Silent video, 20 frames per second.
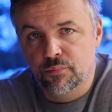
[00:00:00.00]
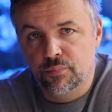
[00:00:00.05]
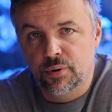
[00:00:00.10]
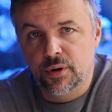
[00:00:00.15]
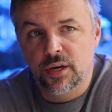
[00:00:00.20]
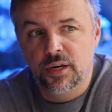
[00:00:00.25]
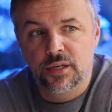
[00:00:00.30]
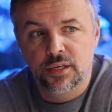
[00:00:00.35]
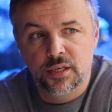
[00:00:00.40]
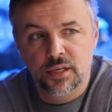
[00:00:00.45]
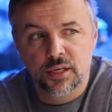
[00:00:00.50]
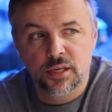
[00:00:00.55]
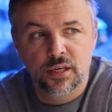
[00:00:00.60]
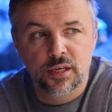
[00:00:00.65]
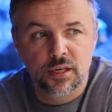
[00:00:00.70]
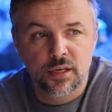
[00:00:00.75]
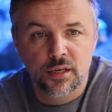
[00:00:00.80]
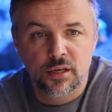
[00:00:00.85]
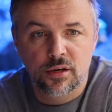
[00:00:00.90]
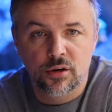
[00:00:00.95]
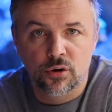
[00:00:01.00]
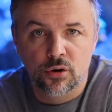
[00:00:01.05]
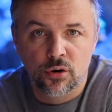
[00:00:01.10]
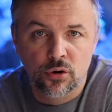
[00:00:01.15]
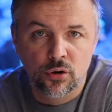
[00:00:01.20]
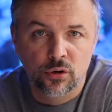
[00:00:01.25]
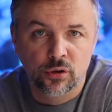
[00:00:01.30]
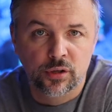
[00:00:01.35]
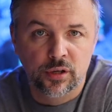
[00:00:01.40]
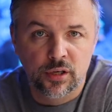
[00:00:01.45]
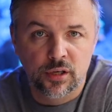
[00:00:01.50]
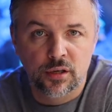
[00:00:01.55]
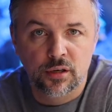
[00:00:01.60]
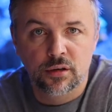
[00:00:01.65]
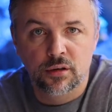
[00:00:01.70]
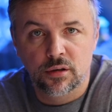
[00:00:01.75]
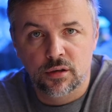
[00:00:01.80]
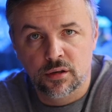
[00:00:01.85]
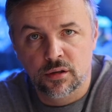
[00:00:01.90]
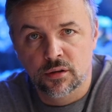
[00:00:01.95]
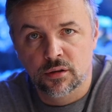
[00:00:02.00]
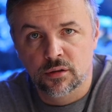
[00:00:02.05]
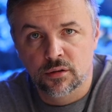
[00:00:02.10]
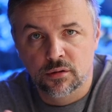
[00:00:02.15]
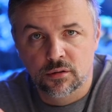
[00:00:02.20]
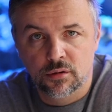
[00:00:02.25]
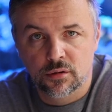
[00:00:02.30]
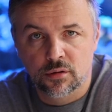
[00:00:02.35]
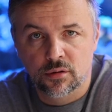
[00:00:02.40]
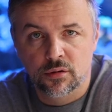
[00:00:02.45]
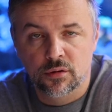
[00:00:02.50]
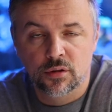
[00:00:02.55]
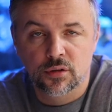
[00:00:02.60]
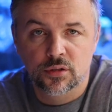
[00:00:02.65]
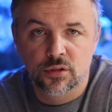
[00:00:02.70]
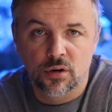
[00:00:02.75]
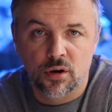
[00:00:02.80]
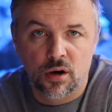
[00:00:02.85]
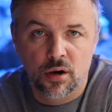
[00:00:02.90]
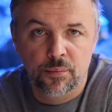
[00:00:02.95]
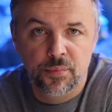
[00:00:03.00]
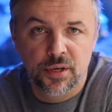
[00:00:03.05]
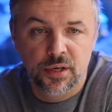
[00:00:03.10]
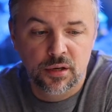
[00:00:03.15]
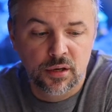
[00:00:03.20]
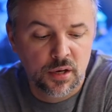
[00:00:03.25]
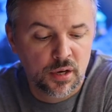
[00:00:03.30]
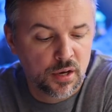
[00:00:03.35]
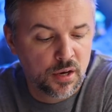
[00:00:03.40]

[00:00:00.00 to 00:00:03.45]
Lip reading: pretty early in this hobby.